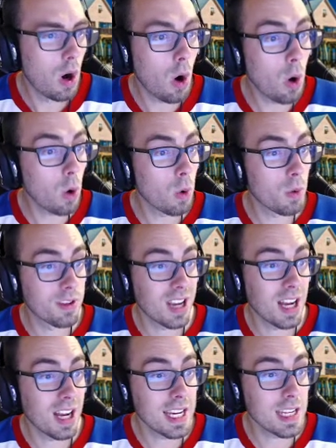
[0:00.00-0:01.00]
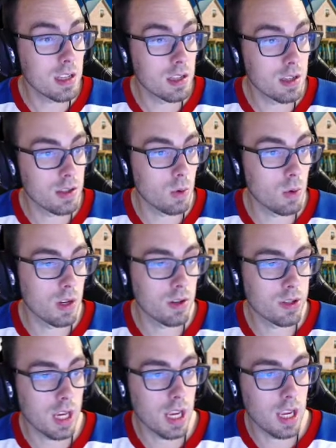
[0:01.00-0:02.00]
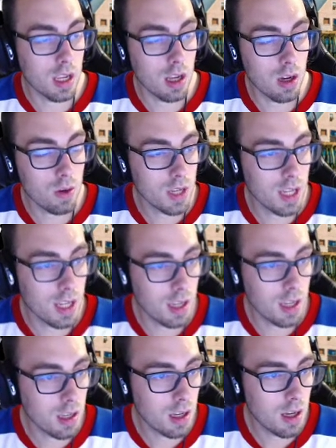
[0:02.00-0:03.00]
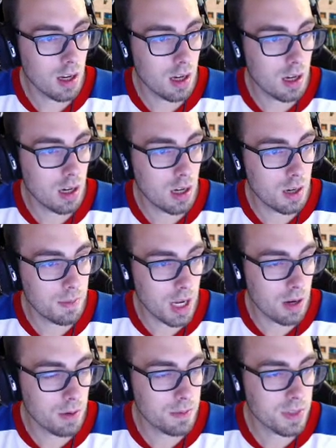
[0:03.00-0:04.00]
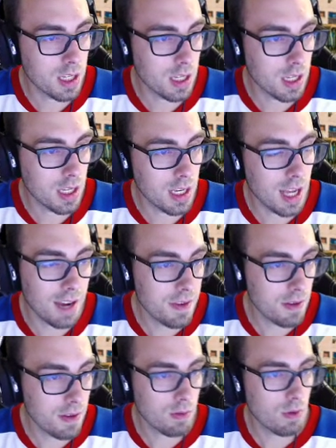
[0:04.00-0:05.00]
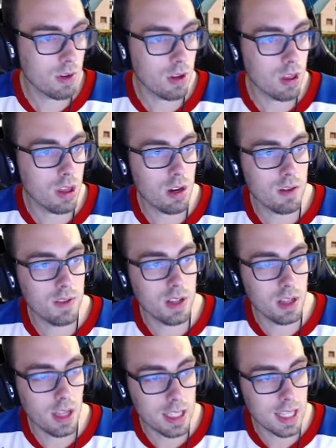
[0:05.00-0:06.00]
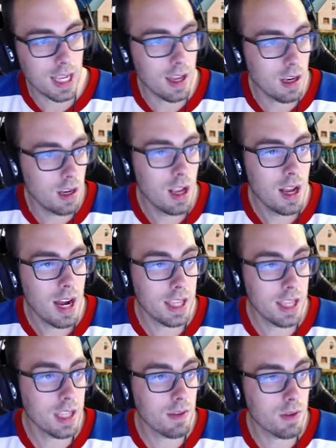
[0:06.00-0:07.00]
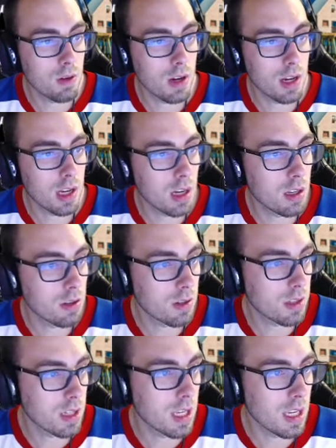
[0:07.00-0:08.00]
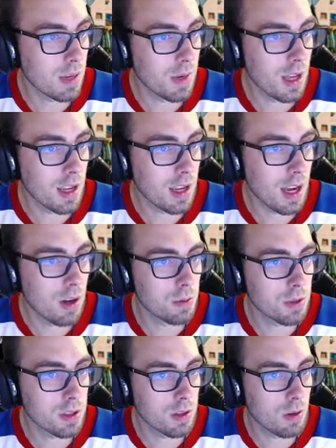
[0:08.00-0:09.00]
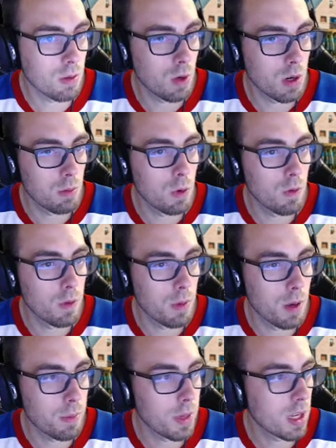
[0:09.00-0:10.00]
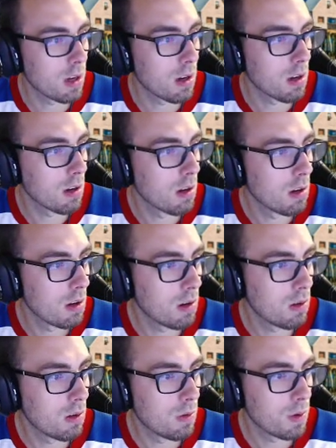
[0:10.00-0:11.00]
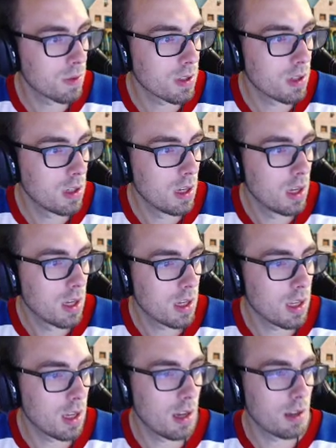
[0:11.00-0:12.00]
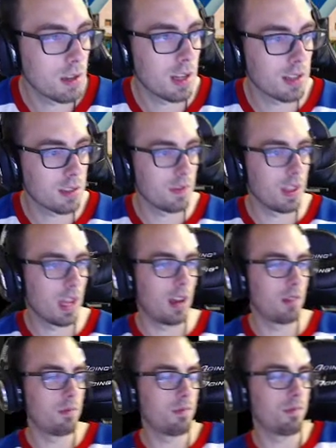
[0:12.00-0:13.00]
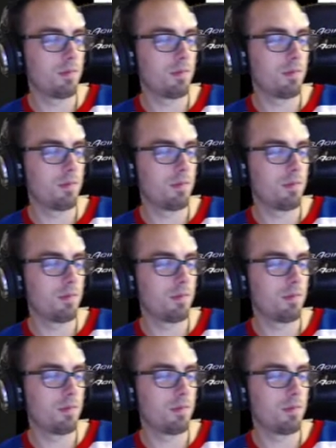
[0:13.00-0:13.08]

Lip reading: Oh, the Titan is what you're saying. Okay. Now I'm seeing it. I've never really thought of it like that. I think they have a great color scheme, and I almost don't want to move them up here. Oh, whoops. Yeah, because of that.